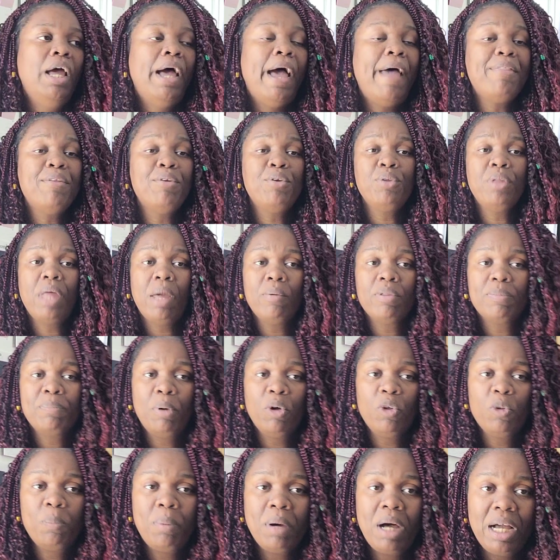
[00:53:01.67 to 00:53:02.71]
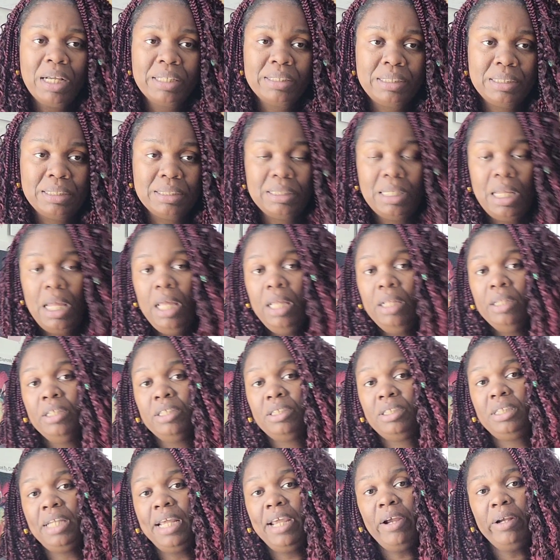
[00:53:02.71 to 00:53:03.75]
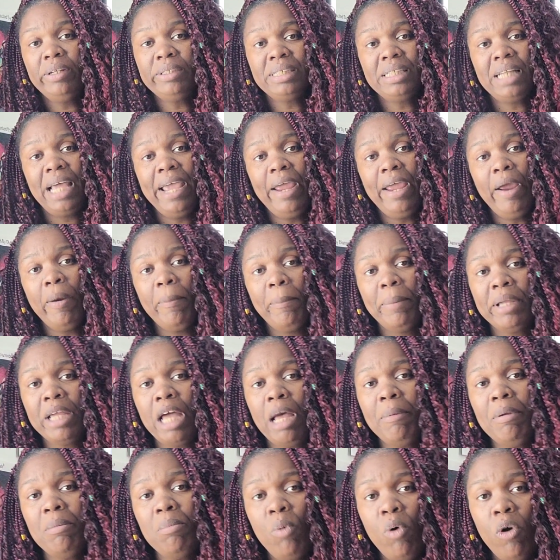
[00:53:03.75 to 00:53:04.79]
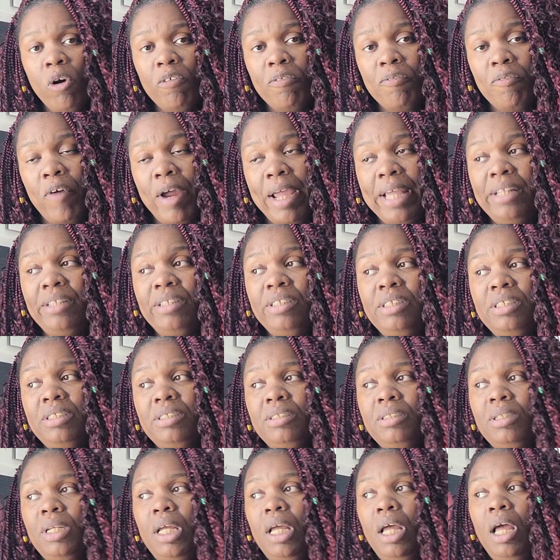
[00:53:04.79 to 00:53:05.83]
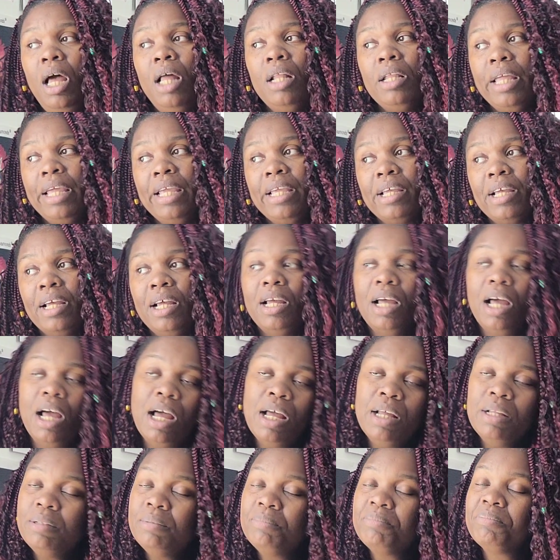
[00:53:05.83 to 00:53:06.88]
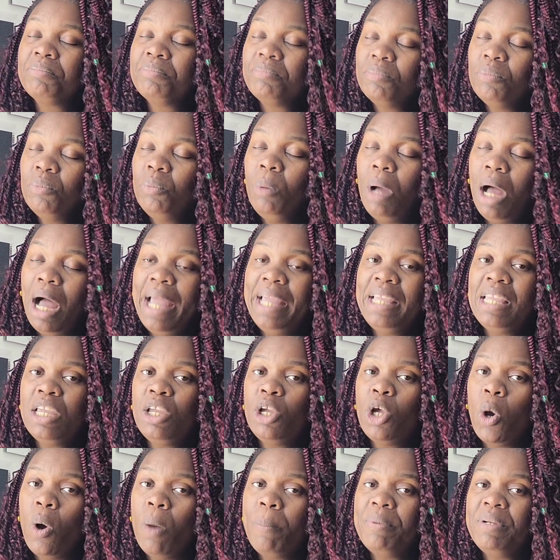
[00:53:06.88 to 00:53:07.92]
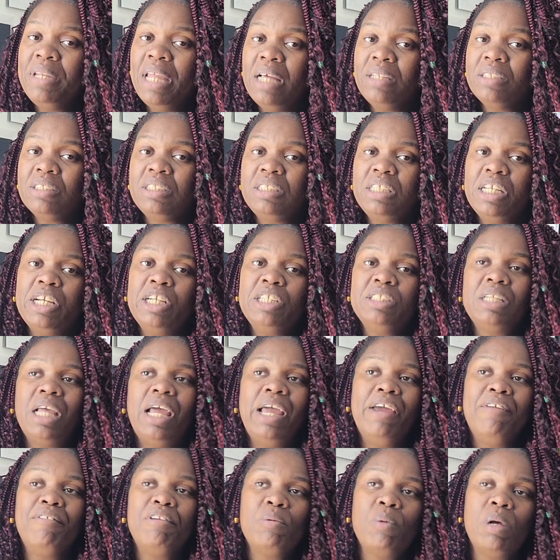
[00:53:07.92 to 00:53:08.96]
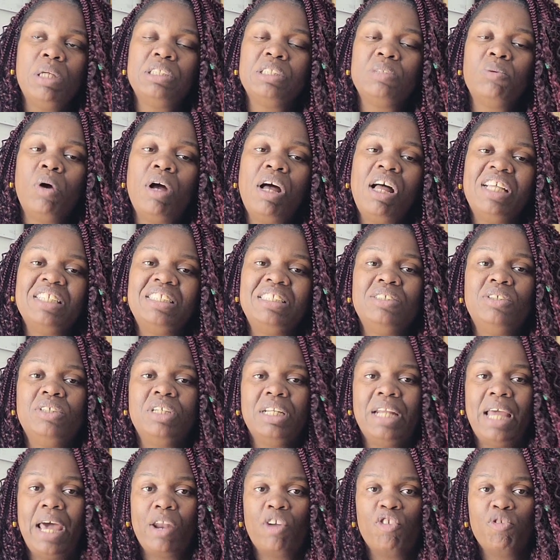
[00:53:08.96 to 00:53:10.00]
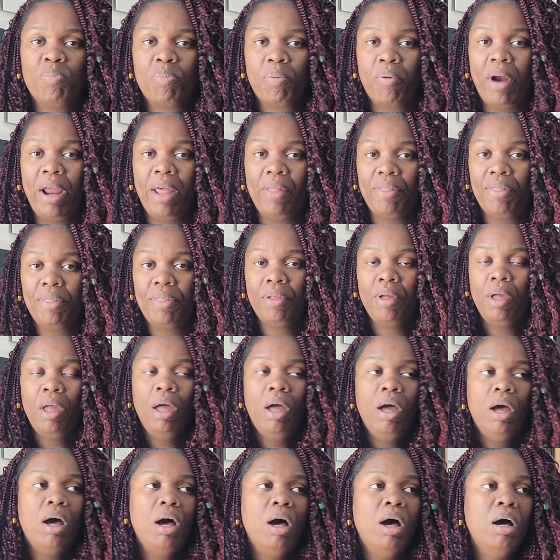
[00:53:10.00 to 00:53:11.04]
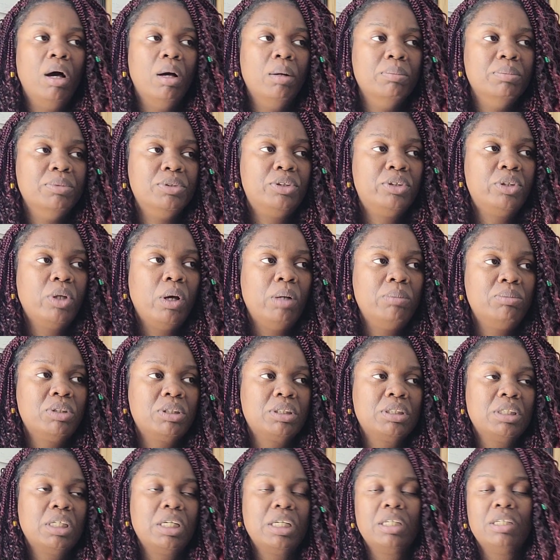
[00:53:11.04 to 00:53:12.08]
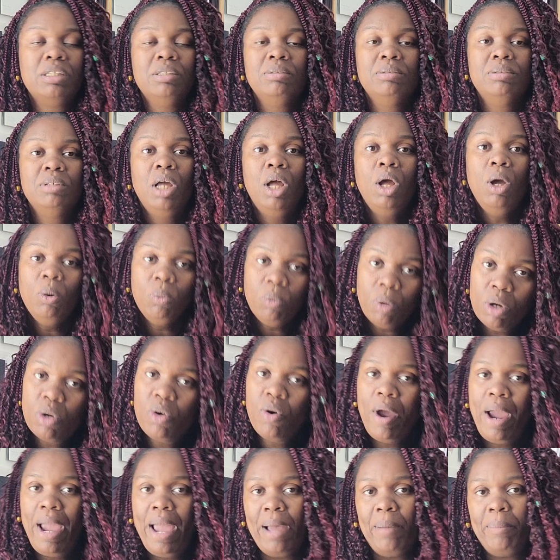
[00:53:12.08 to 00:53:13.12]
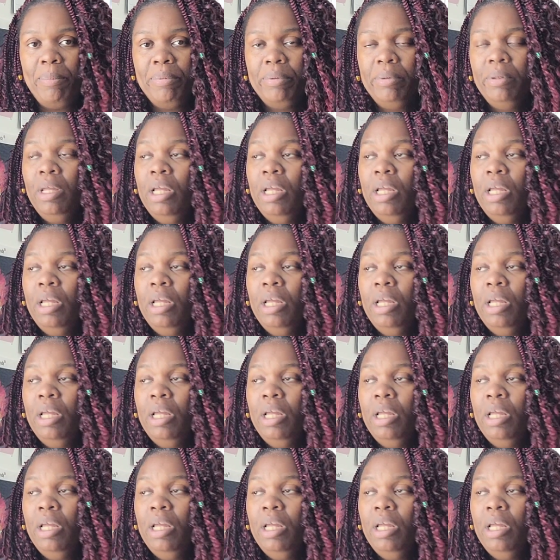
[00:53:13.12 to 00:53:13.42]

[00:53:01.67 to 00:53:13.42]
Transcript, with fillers: I had to do that with both boxes. The stairs and I are becoming more friends. Like, I can go up and down the stairs. Every once in a while, I still get out of breath. Um, so I'm just like, well, crap.